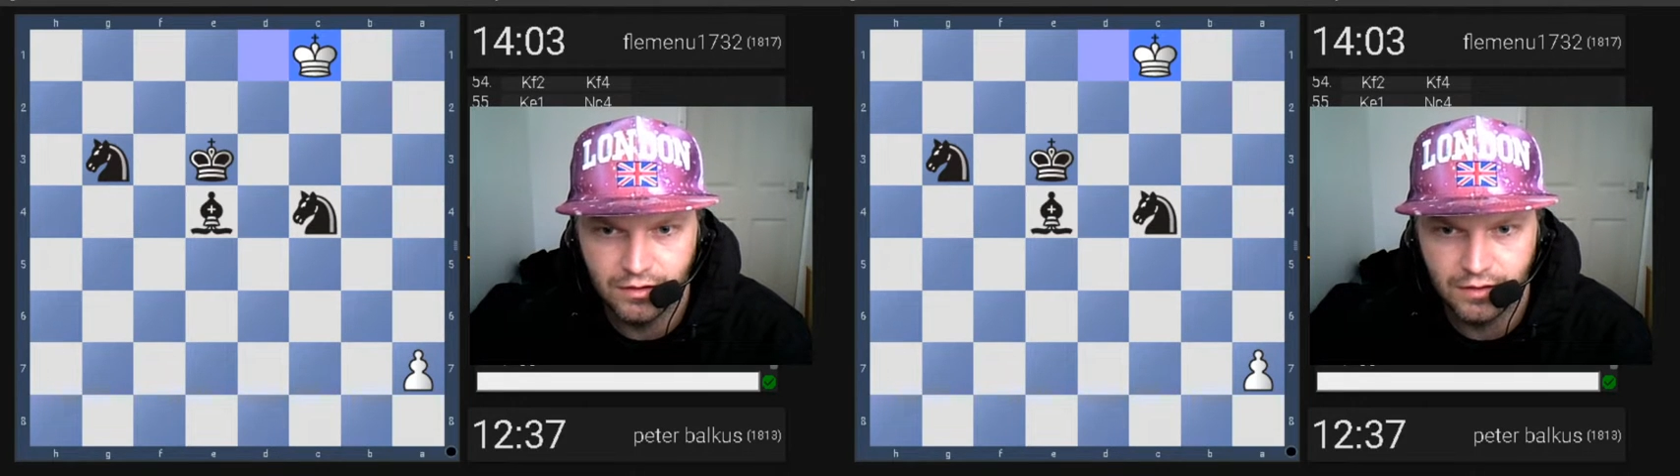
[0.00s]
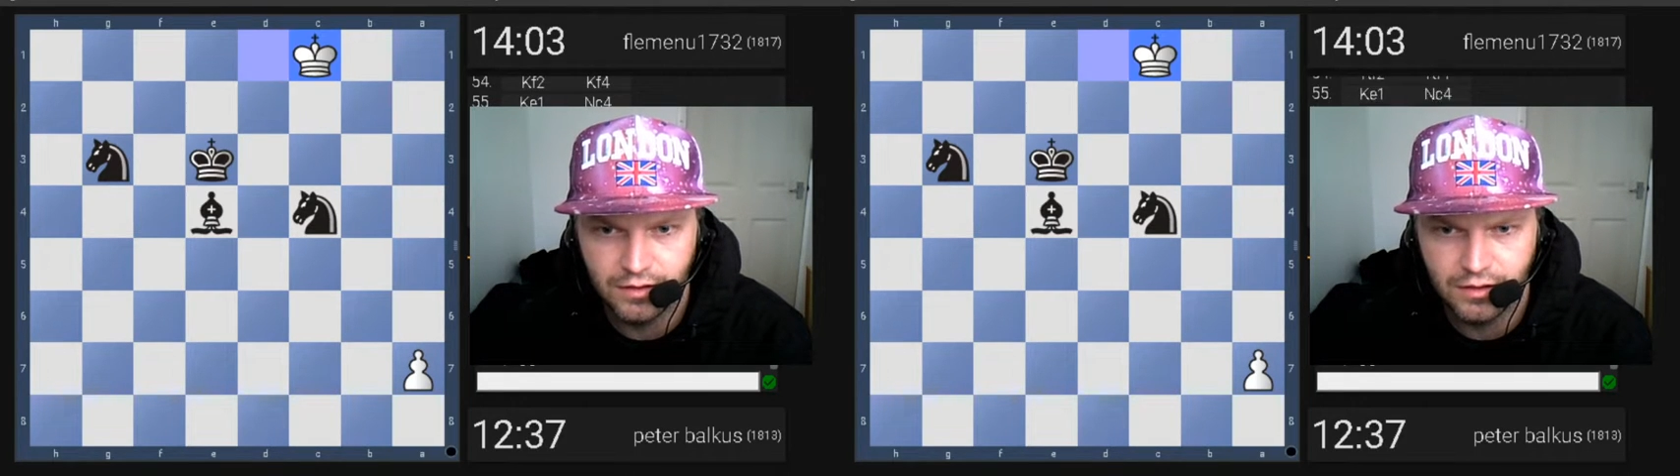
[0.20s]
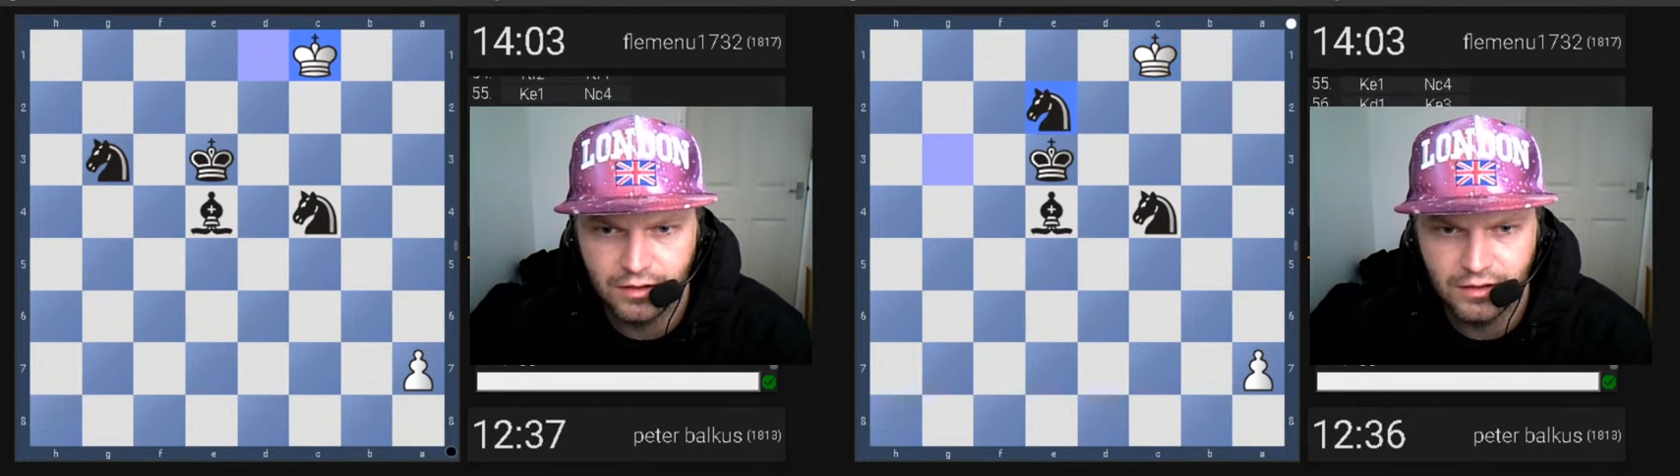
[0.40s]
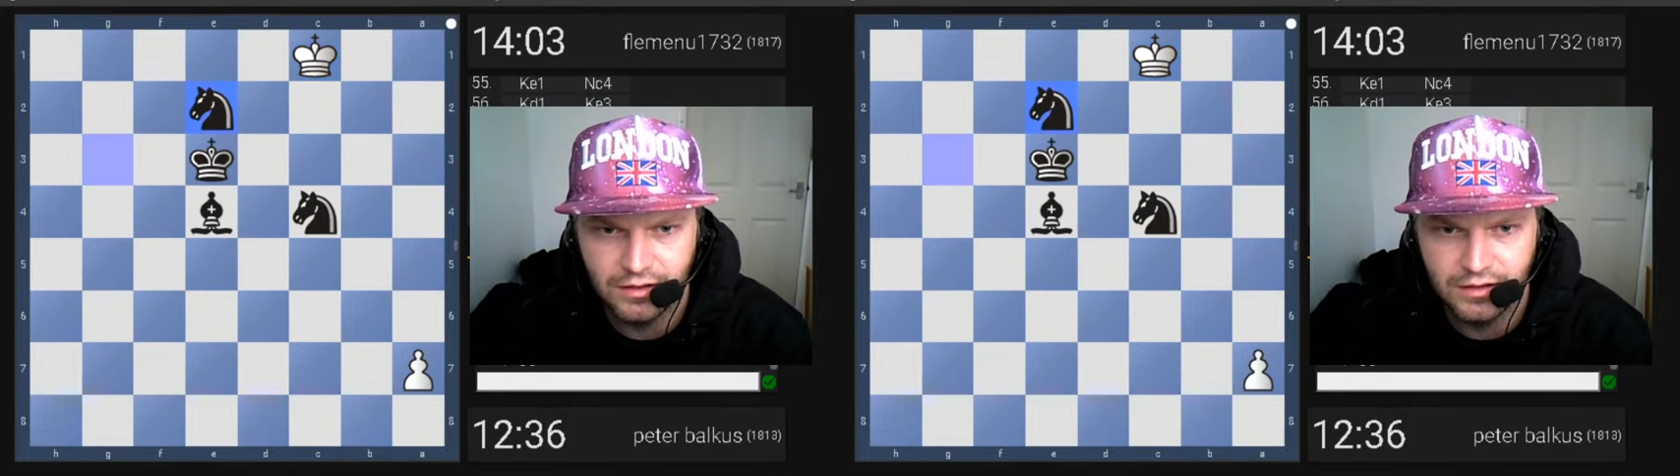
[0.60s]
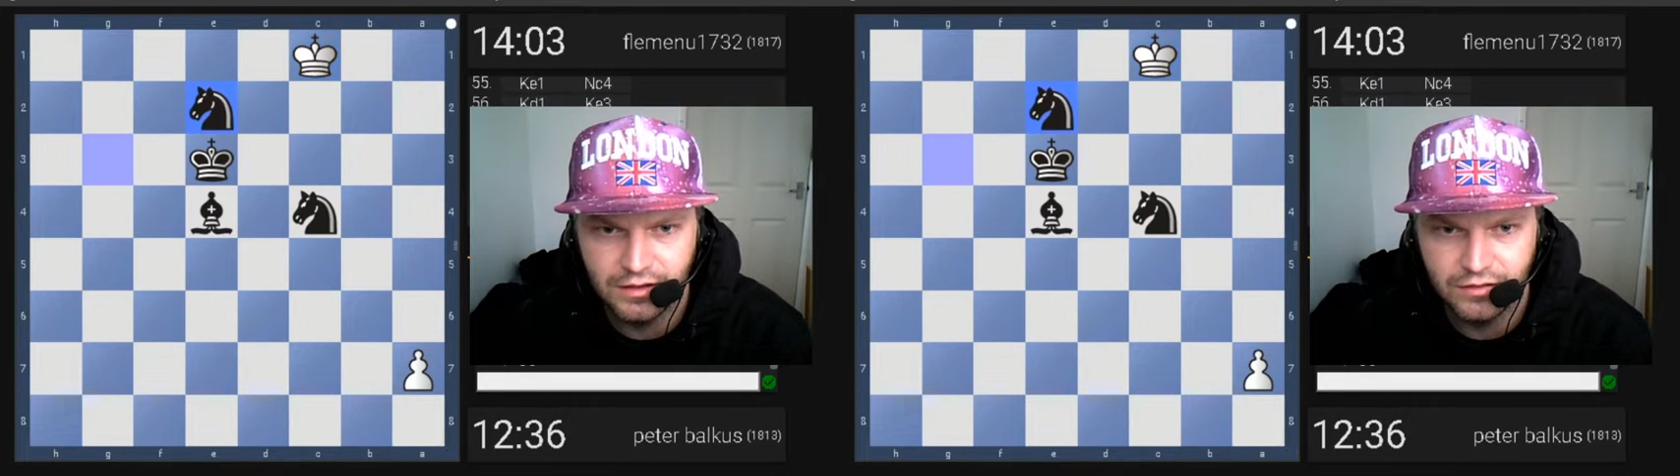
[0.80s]
think he
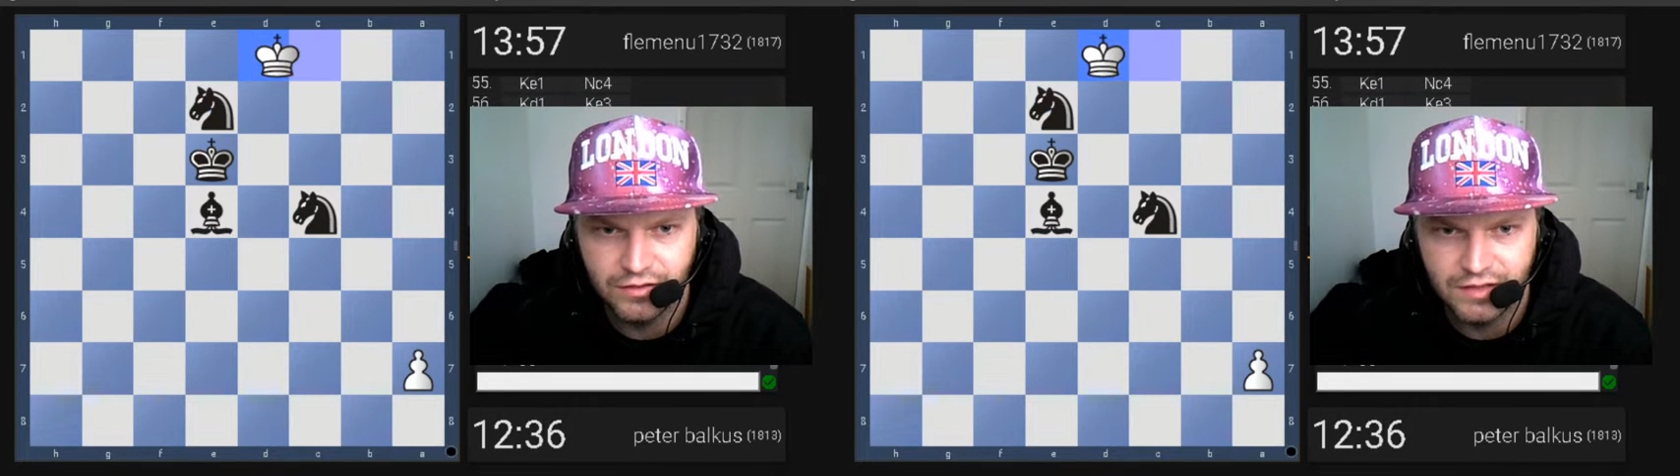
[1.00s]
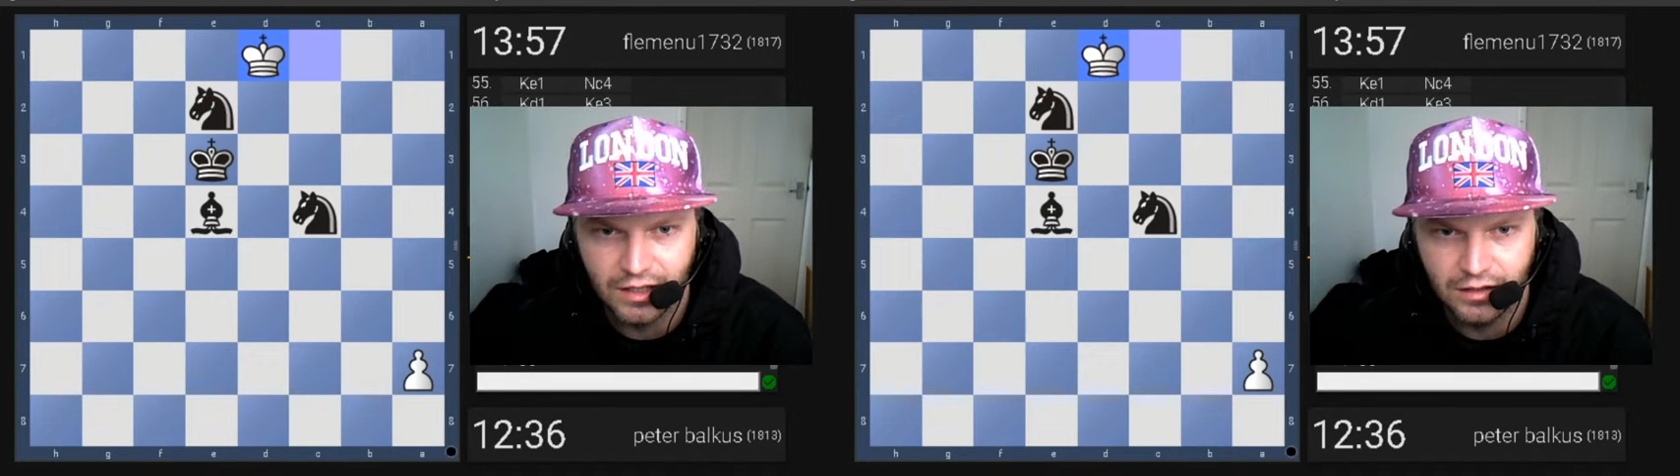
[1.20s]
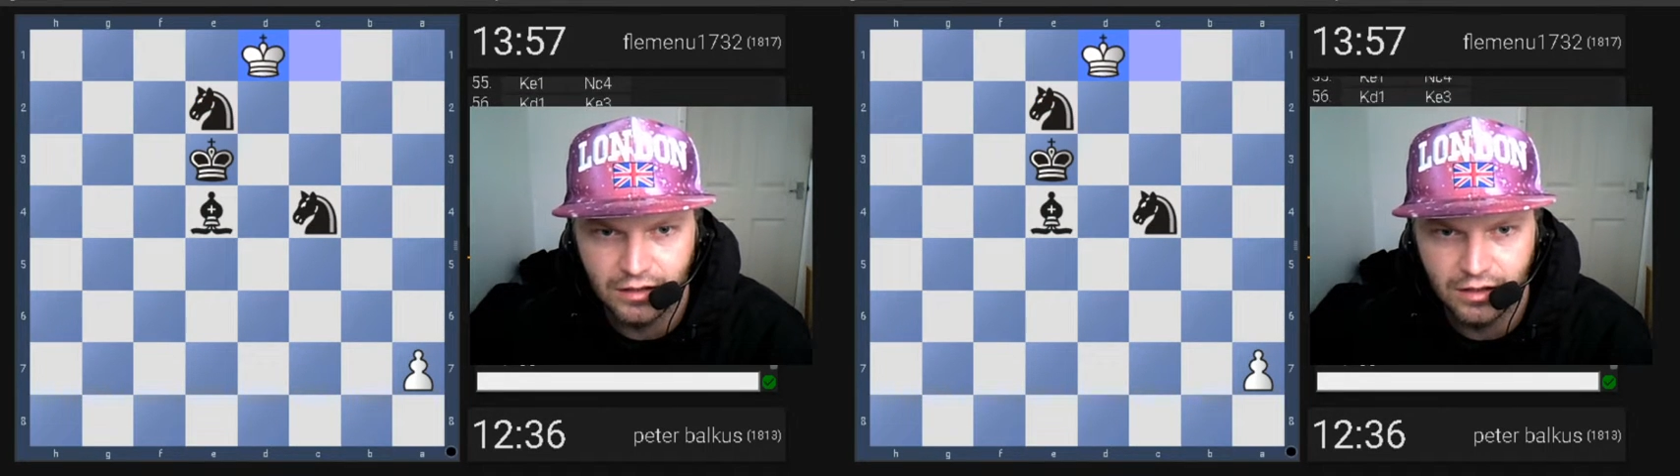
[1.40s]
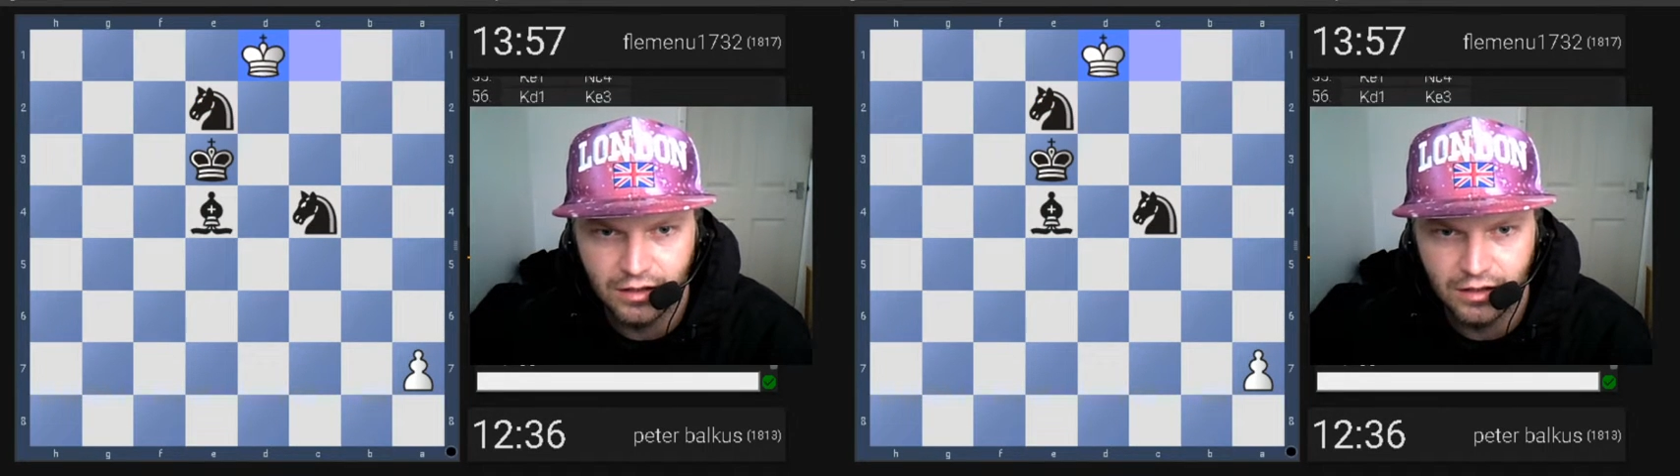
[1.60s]
didn't resign.